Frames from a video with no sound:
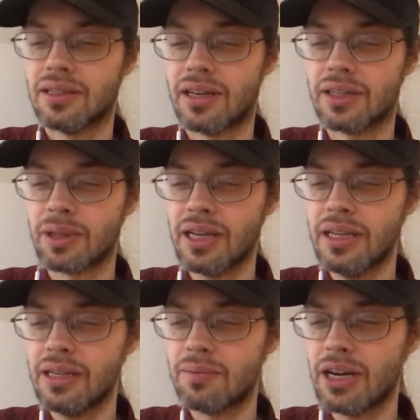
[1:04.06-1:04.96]
replied.
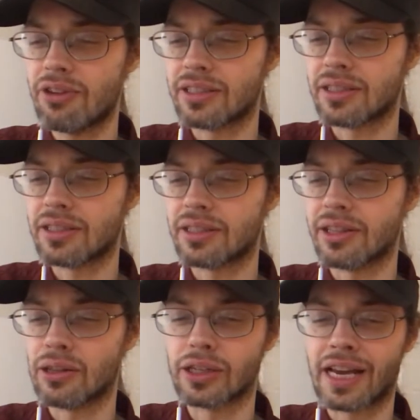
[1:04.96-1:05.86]
My residence in
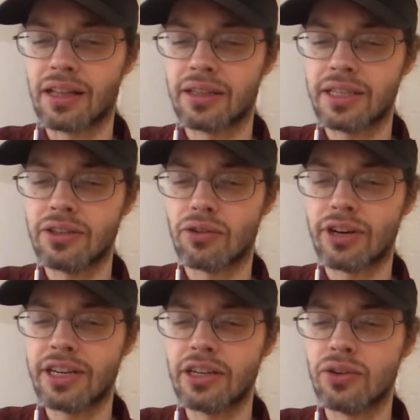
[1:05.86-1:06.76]
that locality had
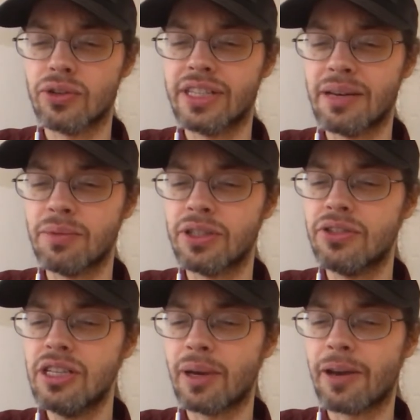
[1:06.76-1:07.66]
already grown dim and
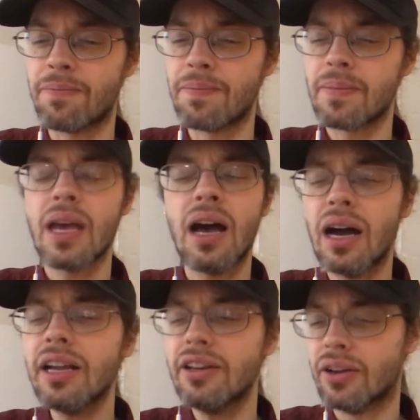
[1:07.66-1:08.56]
dreamy.
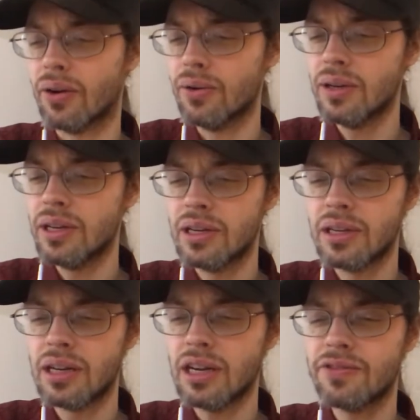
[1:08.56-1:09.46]
"I know.
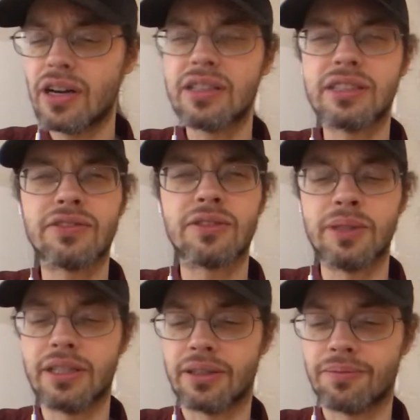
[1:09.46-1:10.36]
How far is it from
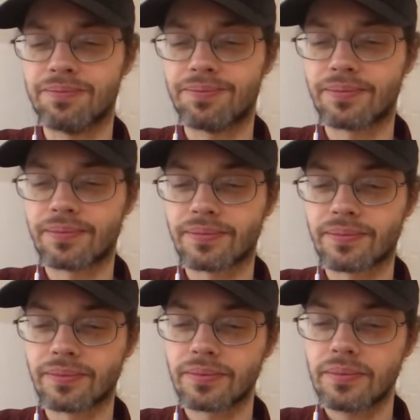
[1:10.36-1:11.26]
here?"
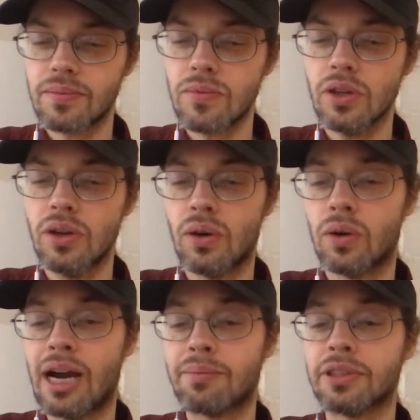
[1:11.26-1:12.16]
"Oh,
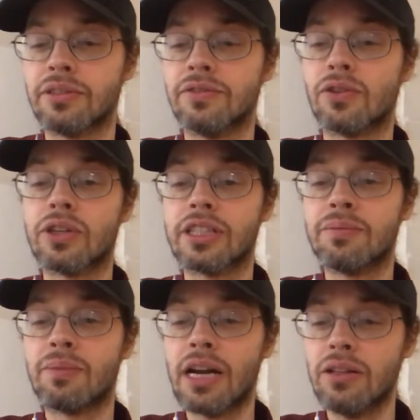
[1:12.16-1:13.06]
happen 14
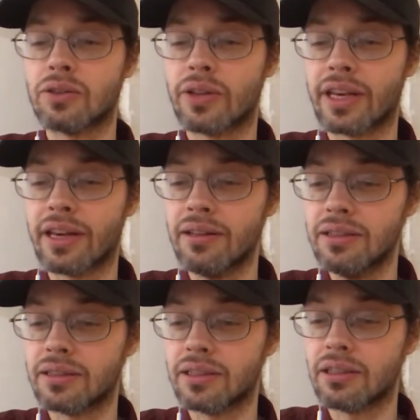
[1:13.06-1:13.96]
miles over the hills
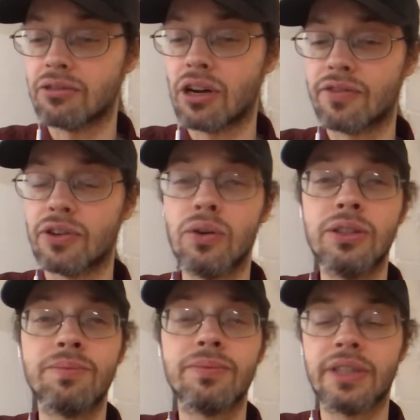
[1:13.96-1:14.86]
and a rough road,"
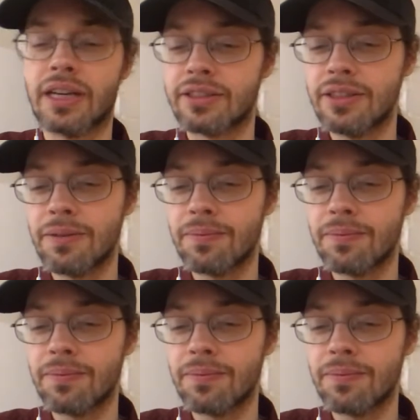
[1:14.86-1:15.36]
he answered.